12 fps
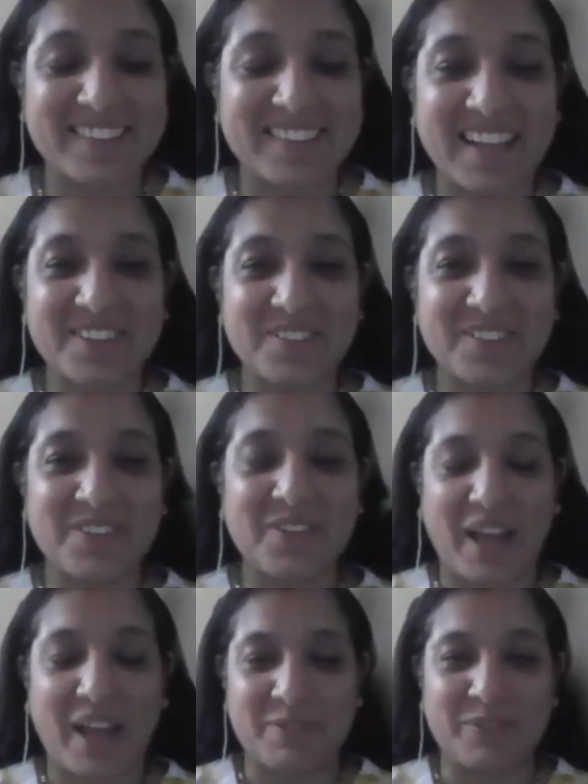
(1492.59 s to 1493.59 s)
said,
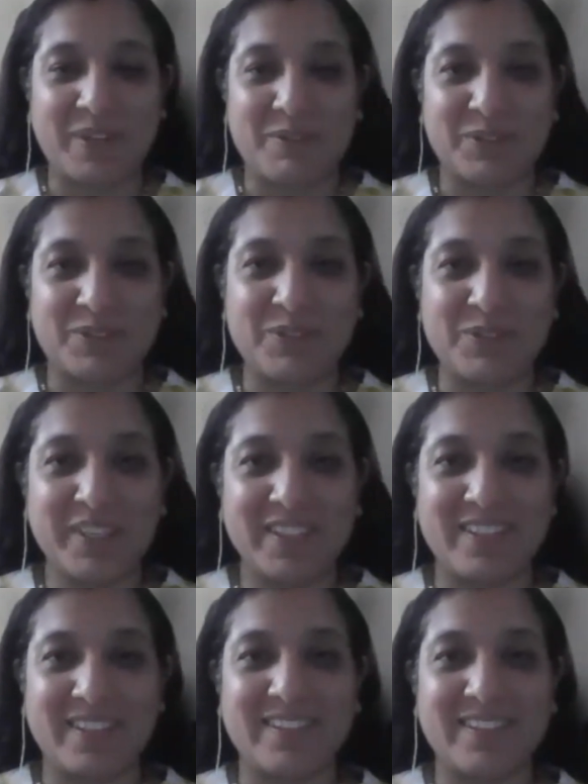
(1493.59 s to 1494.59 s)
when I was doing
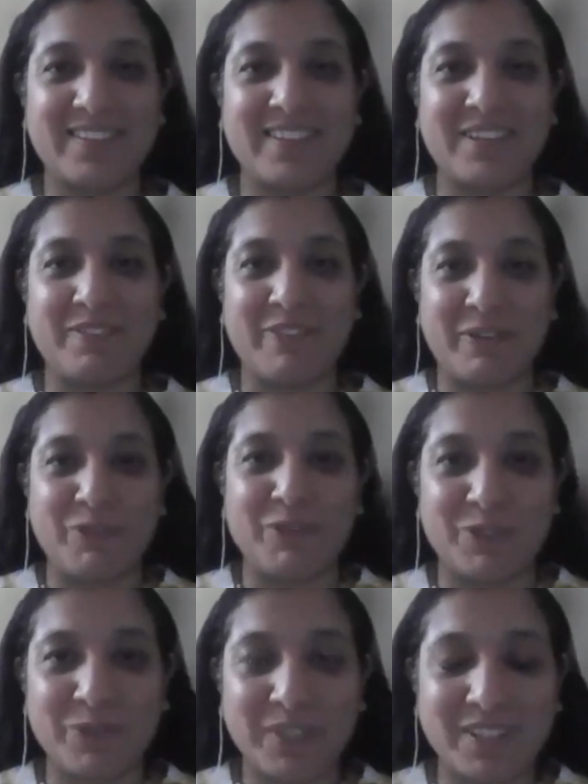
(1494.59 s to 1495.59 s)
this, when we were
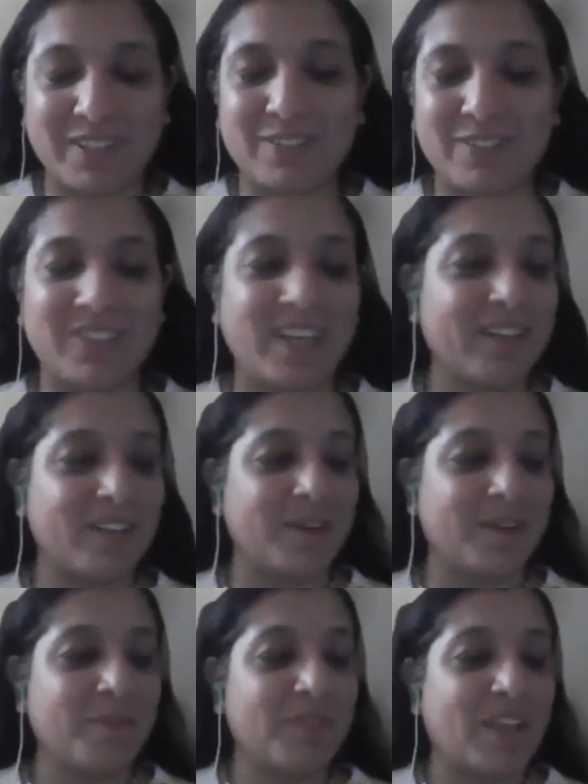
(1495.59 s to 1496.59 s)
doing this
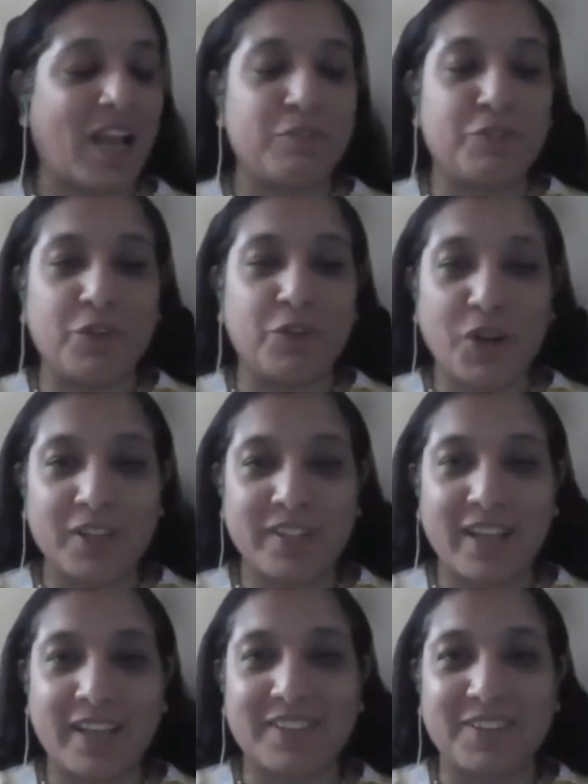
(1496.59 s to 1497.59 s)
together, I forgot
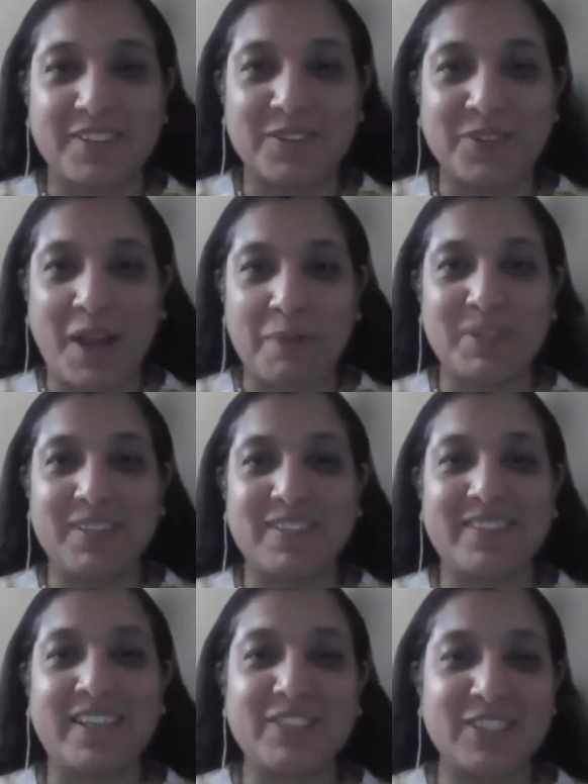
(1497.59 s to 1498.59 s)
that, I'm in the
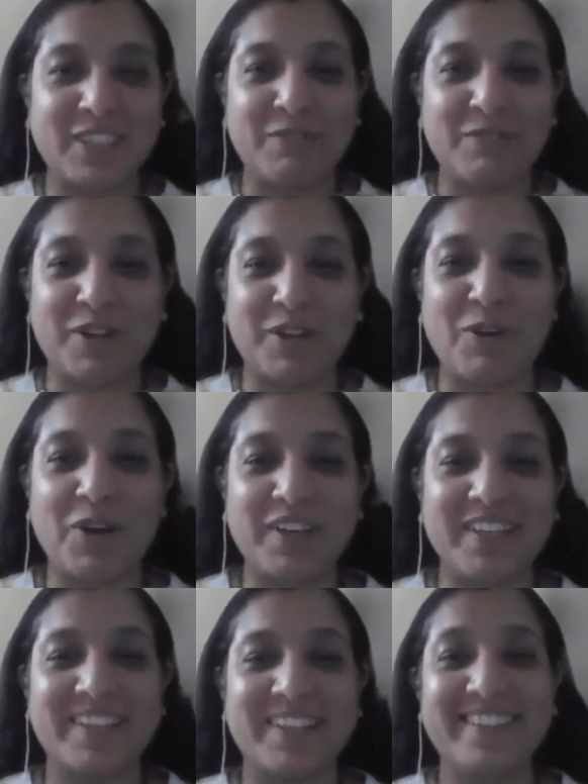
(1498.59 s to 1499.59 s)
session and you're
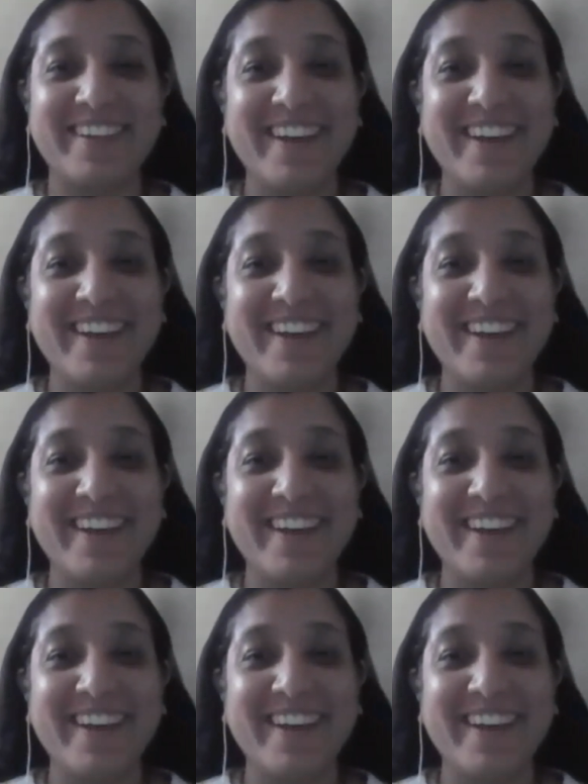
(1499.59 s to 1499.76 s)
recording it.